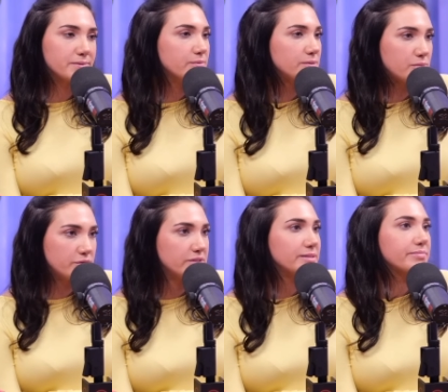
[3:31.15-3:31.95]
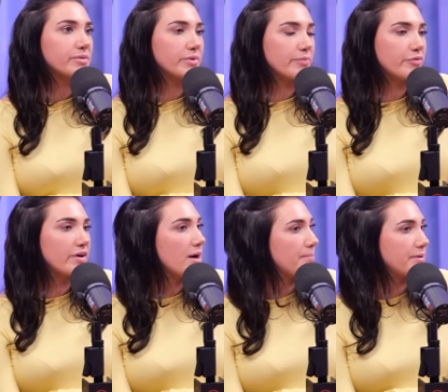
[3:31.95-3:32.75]
Can we move up? Can we move
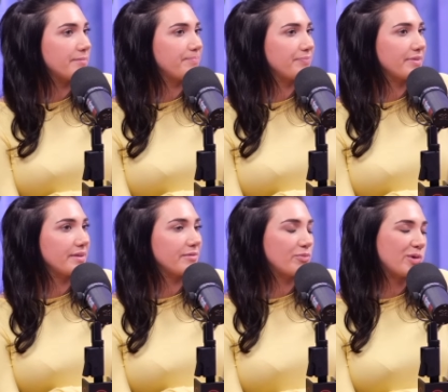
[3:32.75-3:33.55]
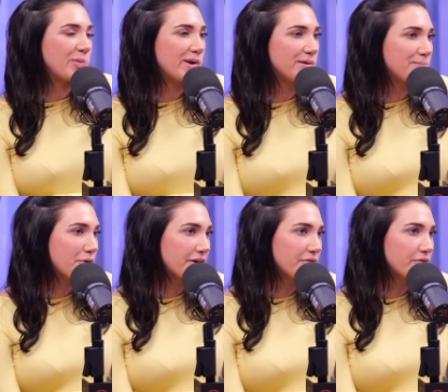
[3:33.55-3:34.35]
up? But we didn't want to
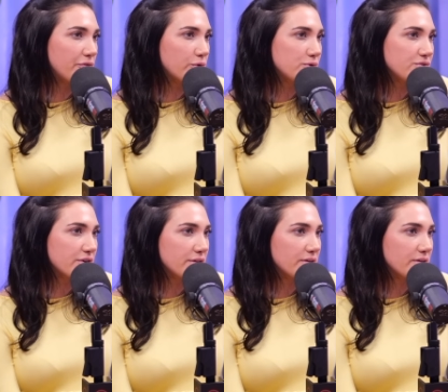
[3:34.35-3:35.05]
break any rules or anything.